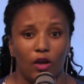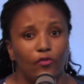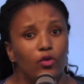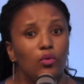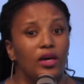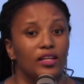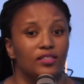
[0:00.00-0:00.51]
if
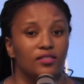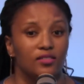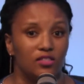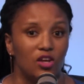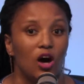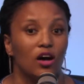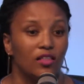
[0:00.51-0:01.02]
you get
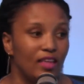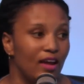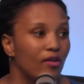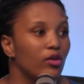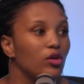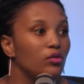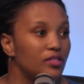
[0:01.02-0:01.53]
stuck there
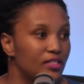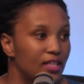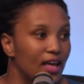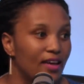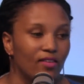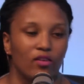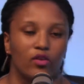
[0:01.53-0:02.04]
and you
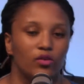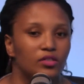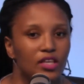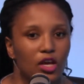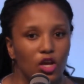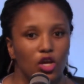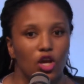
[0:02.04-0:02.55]
stay there and you
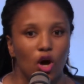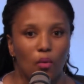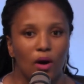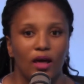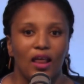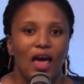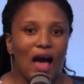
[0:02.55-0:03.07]
say, you know
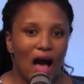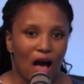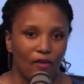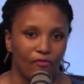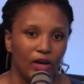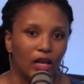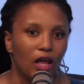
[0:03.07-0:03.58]
what? I
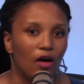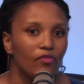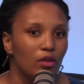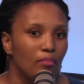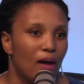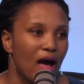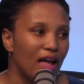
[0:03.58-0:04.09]
fell off
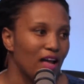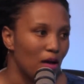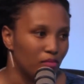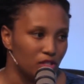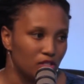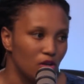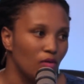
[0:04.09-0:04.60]
the bike.
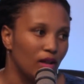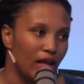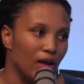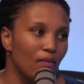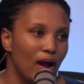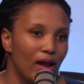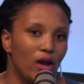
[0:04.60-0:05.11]
I'm just going to lay
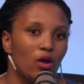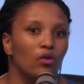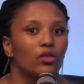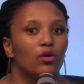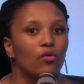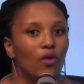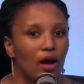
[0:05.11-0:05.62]
right here on
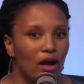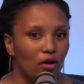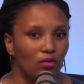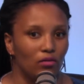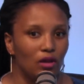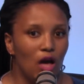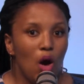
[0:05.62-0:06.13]
the ground.
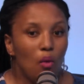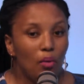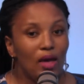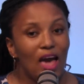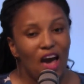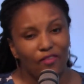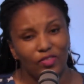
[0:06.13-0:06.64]
Mm-hmm. We
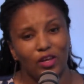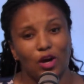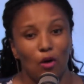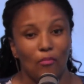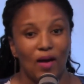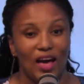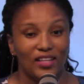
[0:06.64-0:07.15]
have to
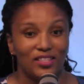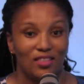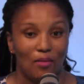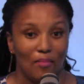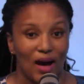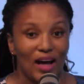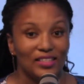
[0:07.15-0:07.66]
go back to the
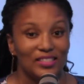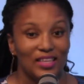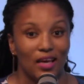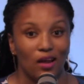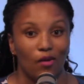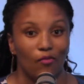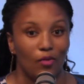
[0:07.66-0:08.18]

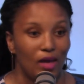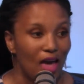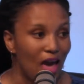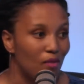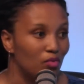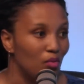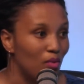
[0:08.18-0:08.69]
mindset of we
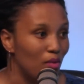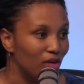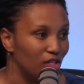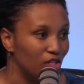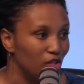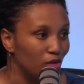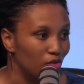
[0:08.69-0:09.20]
had when we were
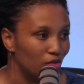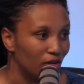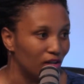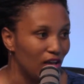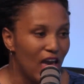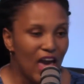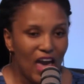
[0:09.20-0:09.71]
children.
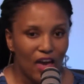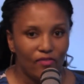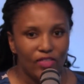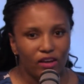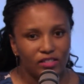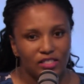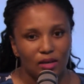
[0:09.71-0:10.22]
If
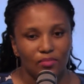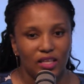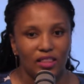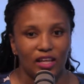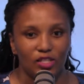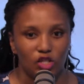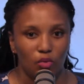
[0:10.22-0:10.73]
there's something
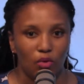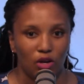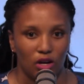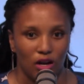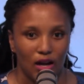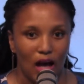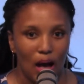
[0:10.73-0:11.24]
that you want
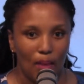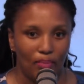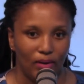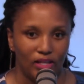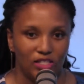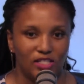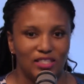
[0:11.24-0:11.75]
to
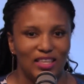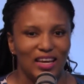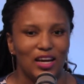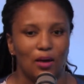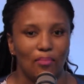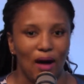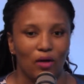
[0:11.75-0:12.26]
accomplish, think
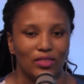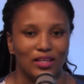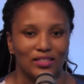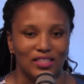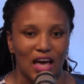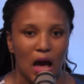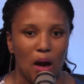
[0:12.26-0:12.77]
about the
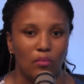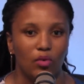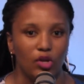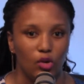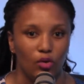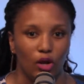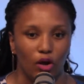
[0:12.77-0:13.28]
time when
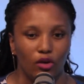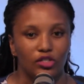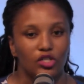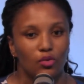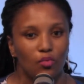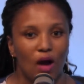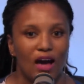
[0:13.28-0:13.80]
you learned
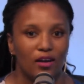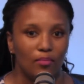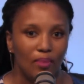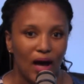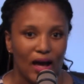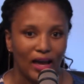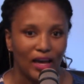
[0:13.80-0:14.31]
to ride a
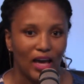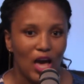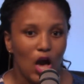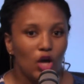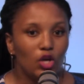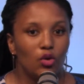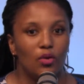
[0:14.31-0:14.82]
bike.
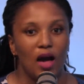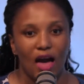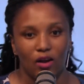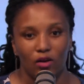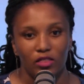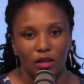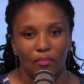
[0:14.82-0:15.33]
You got
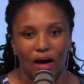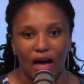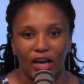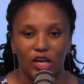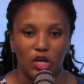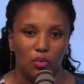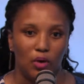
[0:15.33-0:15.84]
on the
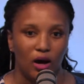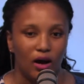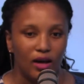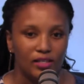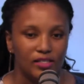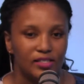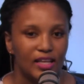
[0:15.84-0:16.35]
bike, you were
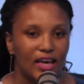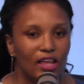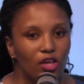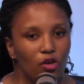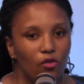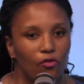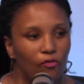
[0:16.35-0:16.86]
unsteady,
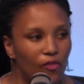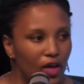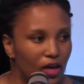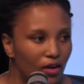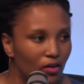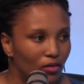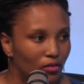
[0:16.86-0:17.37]
you
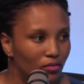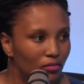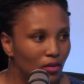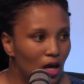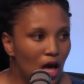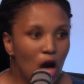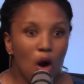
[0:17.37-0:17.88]
fell.
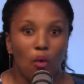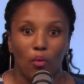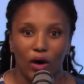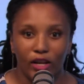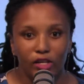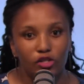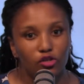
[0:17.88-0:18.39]
Mm-hmm.
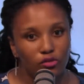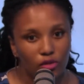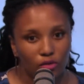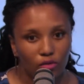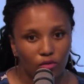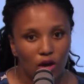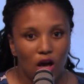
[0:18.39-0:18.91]
What did you
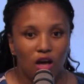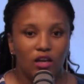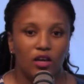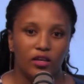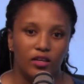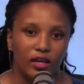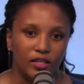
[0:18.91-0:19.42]
do?
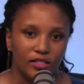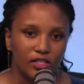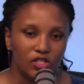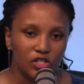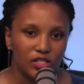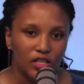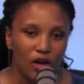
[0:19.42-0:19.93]
You dusted
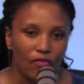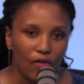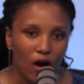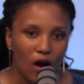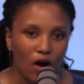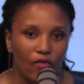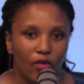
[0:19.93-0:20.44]
yourself
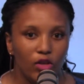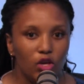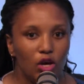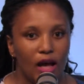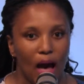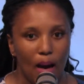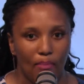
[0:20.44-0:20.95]
off. You
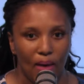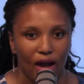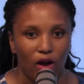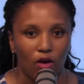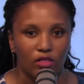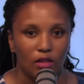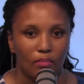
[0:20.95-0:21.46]
got back
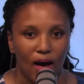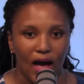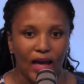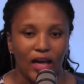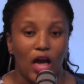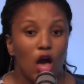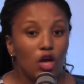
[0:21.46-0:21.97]
on the
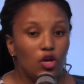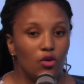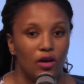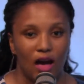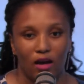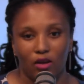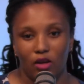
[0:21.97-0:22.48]
bike.
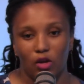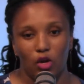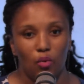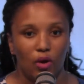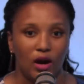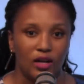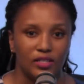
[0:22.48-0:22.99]
You
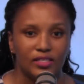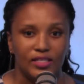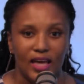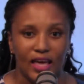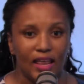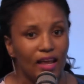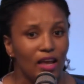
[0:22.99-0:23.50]
were
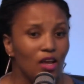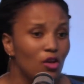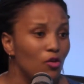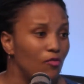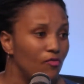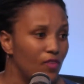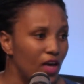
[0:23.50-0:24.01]
unsteady.
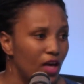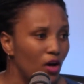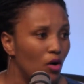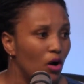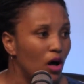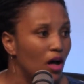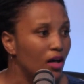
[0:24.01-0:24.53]
You
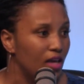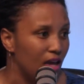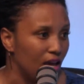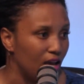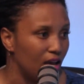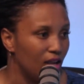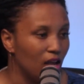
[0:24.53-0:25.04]
fell again.